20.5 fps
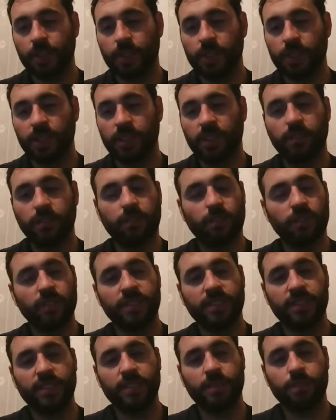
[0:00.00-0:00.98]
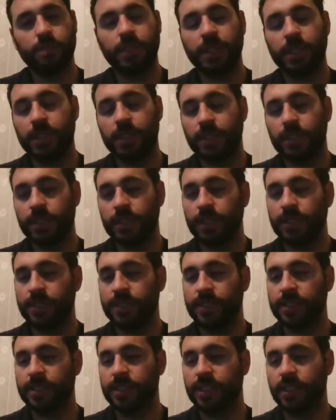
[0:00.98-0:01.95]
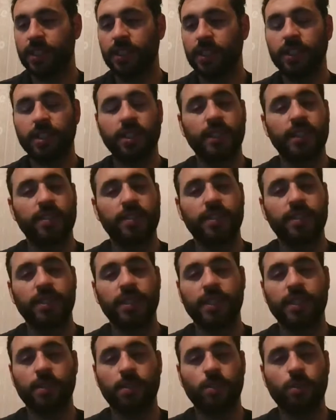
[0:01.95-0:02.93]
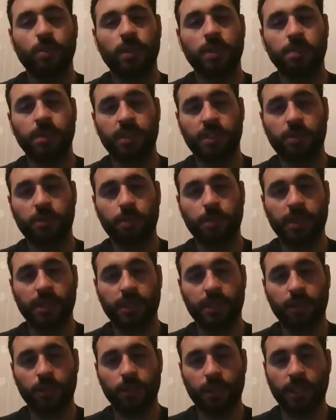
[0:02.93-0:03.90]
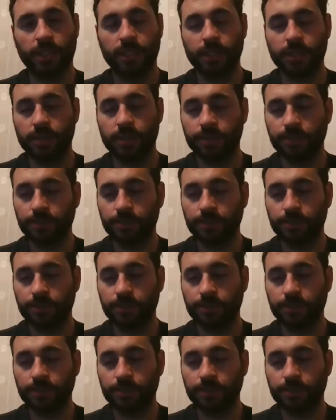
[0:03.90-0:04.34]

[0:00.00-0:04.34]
the difference isn't big. Let's say it's another 1 bhp that you gained.